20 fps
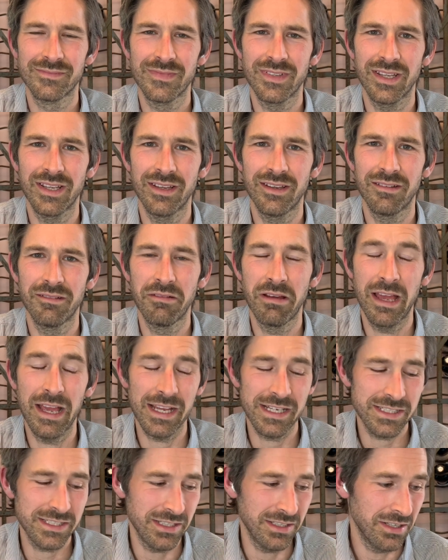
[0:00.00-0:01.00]
Yeah,
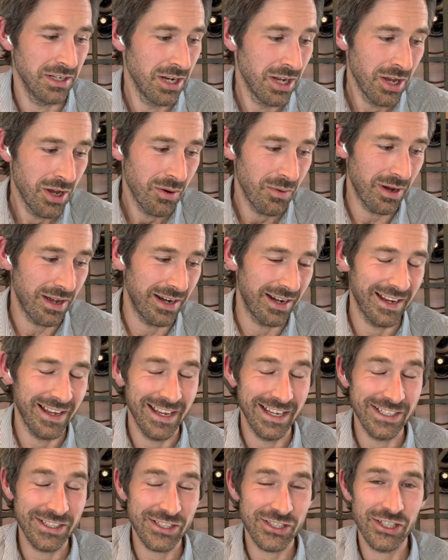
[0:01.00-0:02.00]
excellent. Well,
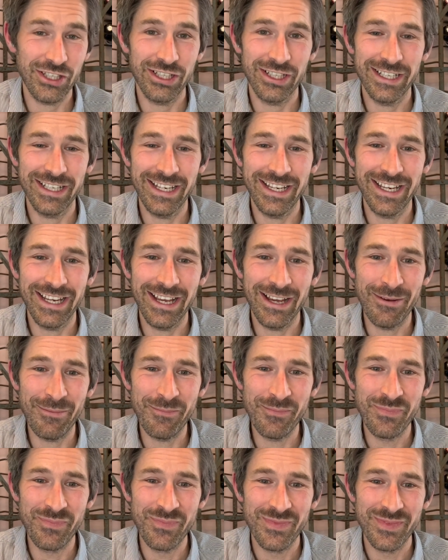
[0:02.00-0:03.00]
it certainly
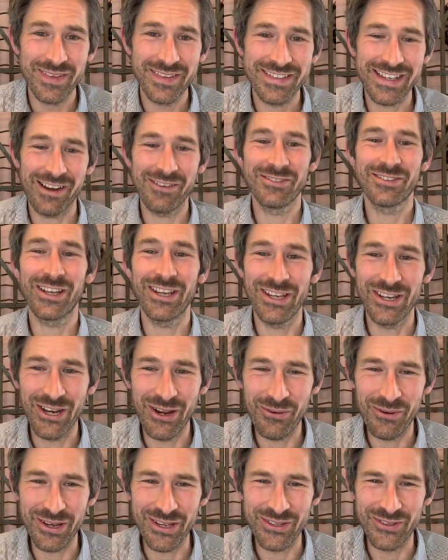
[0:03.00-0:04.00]
sounds like you know
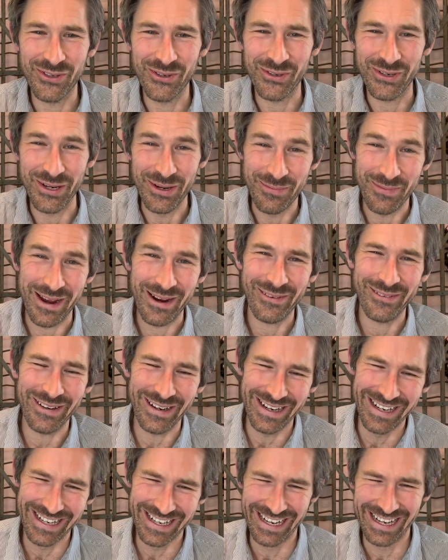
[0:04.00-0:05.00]
what you're talking about.
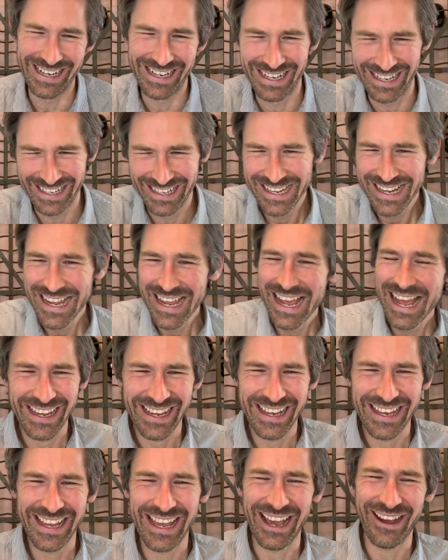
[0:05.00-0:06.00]

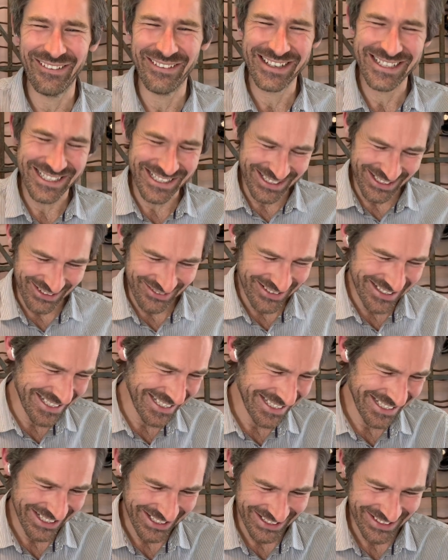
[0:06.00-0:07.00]
Yeah, which is a
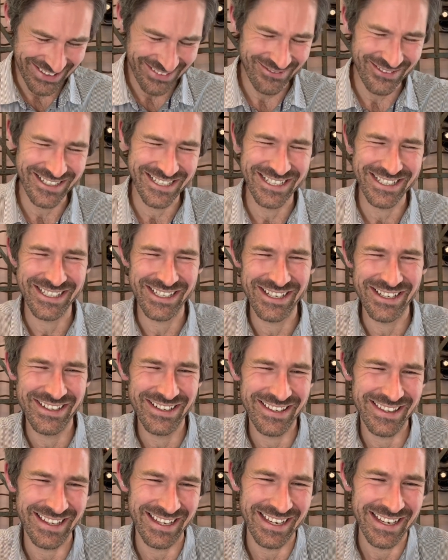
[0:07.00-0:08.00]

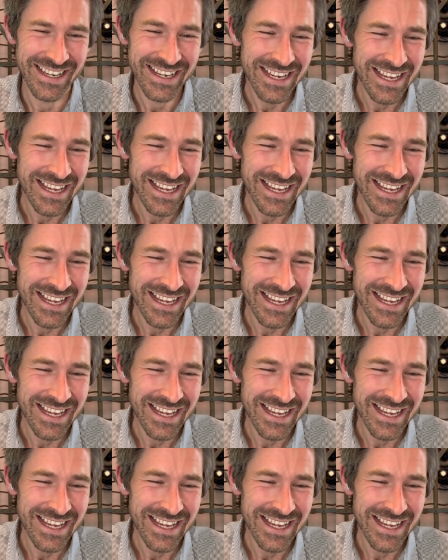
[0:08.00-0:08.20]
good thing.